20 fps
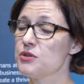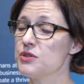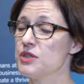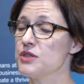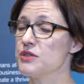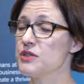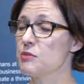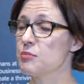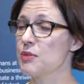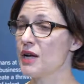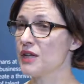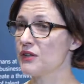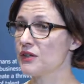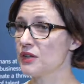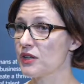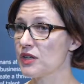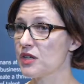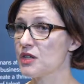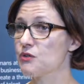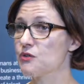
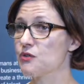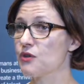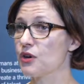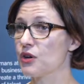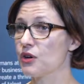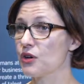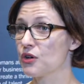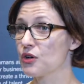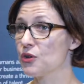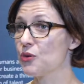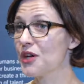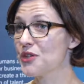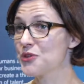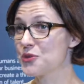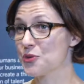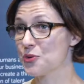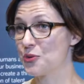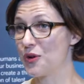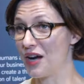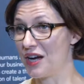independently for
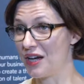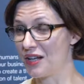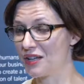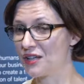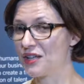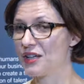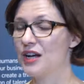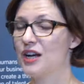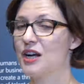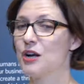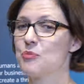quite a while.